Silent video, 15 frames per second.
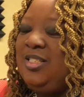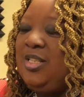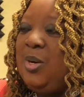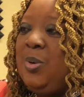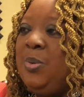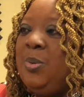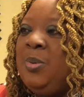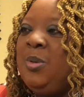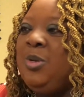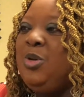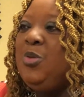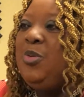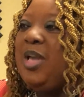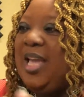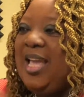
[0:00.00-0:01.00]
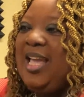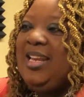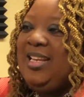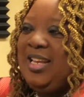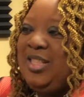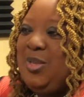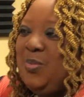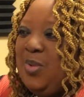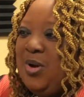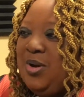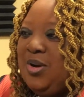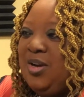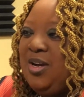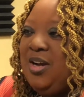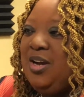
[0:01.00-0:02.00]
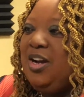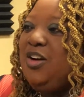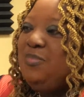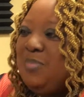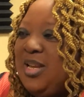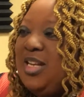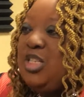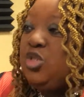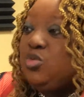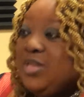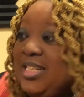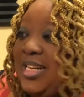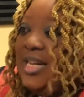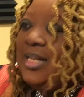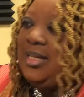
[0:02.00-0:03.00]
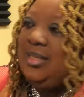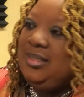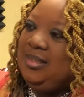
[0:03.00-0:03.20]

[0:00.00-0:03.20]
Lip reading: So you can get the work of ministry done.